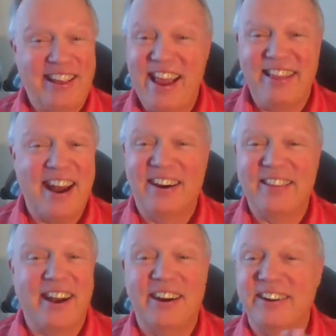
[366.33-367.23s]
They, they're,
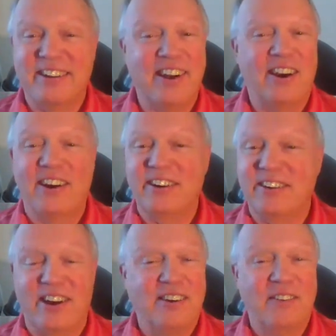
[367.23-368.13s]
they're, they're,
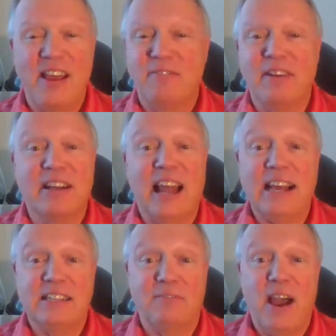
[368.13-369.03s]
they're, they've
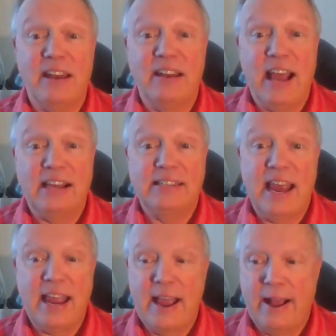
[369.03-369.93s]
classified it as
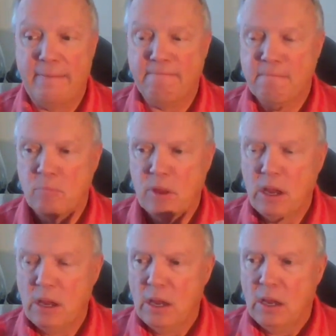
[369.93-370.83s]
a, uh,
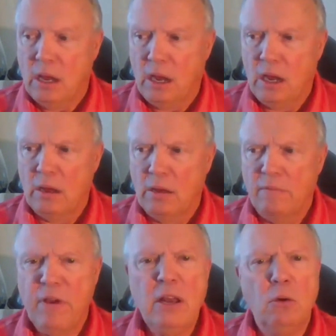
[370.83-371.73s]
uh, a
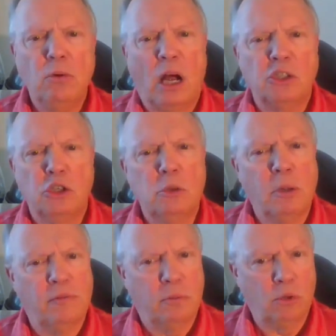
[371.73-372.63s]
video not
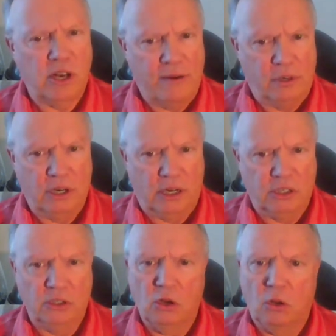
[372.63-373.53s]
suitable for most
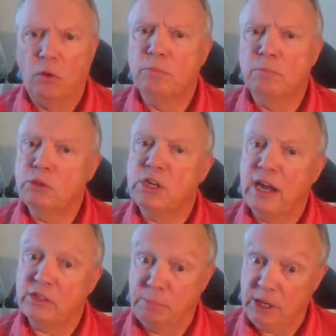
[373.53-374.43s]
advertisings, although Bruce
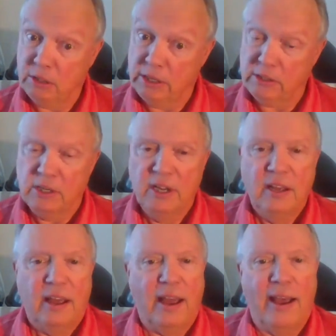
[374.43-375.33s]
has appealed it,
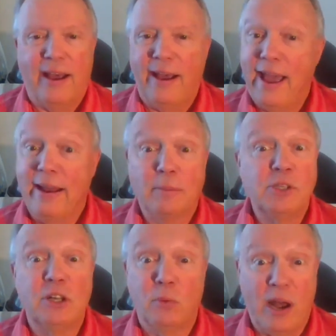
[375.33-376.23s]
uh, and I'm
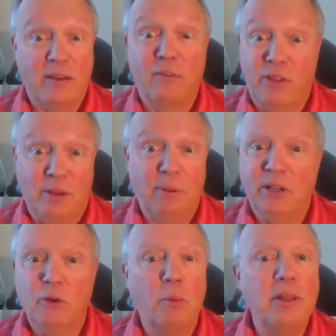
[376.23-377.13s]
still waiting for the
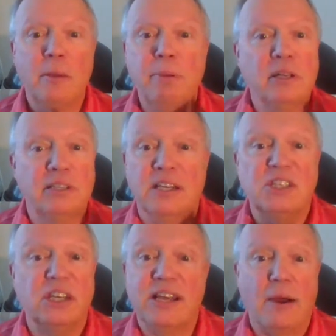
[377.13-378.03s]
appeal. Normally, appeal
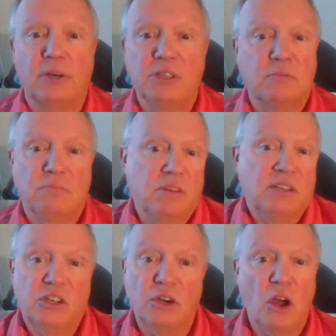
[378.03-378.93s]
takes six hours.
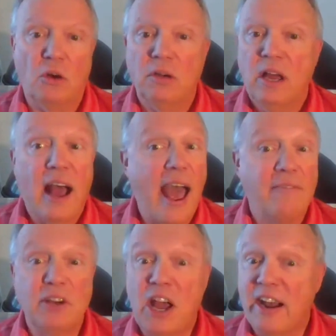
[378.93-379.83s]
Yes or no? I
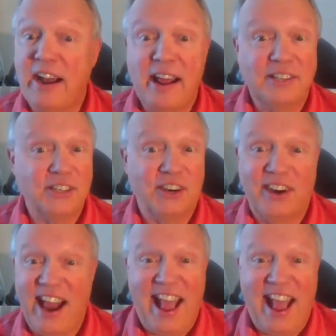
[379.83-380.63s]
haven't got an answer.